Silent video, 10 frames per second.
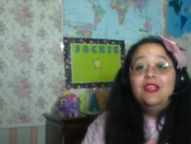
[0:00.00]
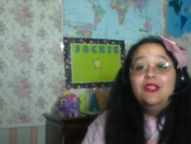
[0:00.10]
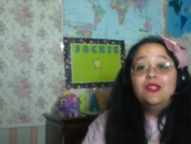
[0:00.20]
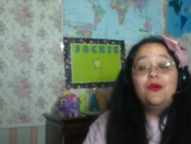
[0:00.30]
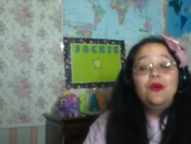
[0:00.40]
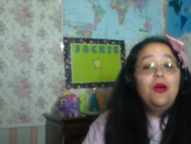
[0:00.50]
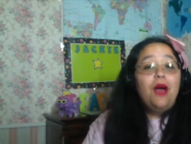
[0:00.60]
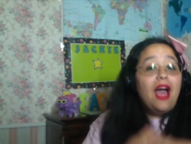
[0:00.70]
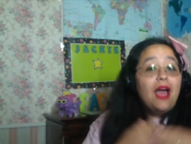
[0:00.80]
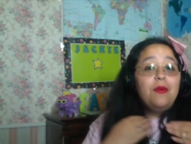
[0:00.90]
So
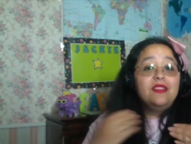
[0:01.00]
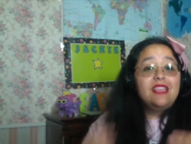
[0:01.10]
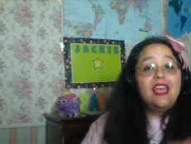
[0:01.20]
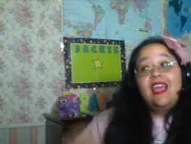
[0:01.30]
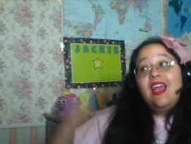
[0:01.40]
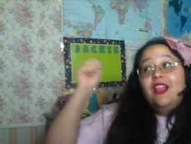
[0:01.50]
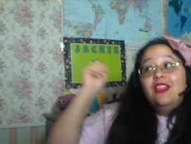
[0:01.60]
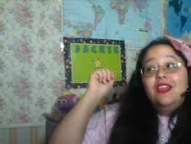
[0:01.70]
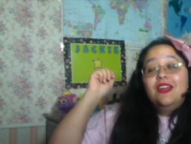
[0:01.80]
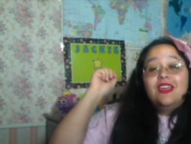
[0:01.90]
I will say,
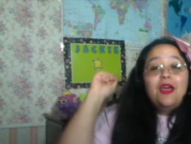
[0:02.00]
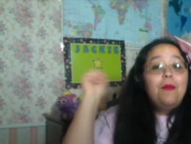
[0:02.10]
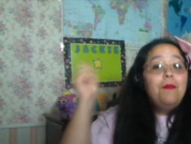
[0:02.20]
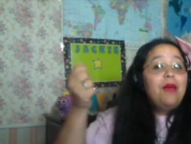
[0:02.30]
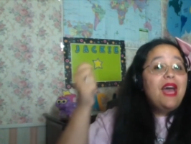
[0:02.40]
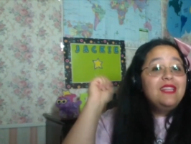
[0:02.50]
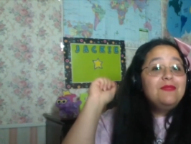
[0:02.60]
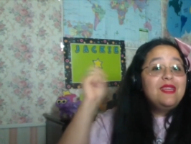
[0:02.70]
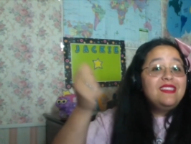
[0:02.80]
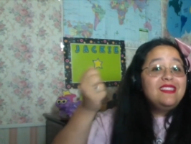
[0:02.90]
look,
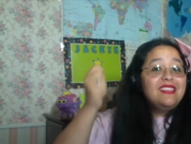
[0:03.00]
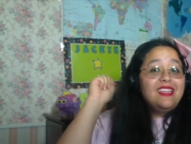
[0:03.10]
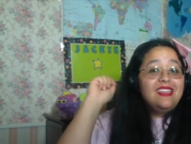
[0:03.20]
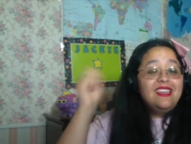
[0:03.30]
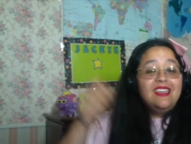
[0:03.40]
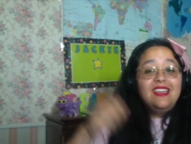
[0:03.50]
badminton.